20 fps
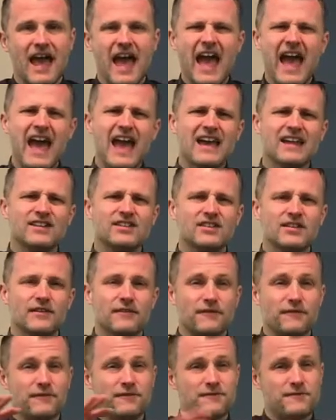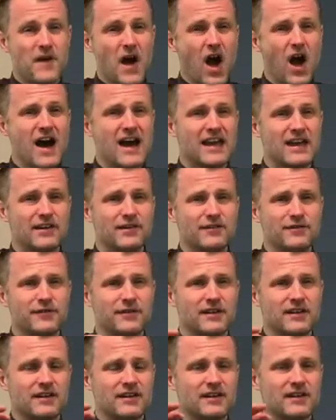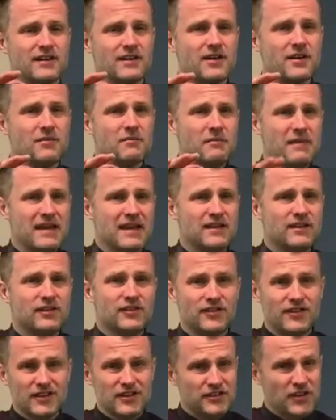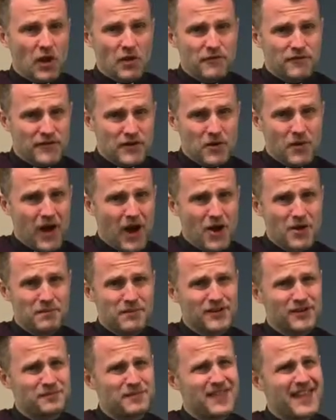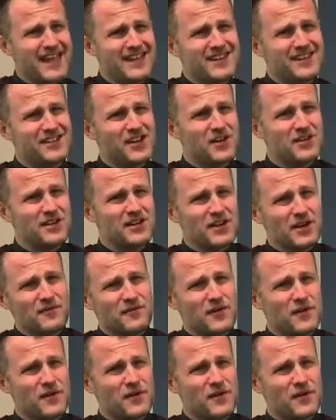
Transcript: and five means you don't feel hopeless, but then you don't, you don't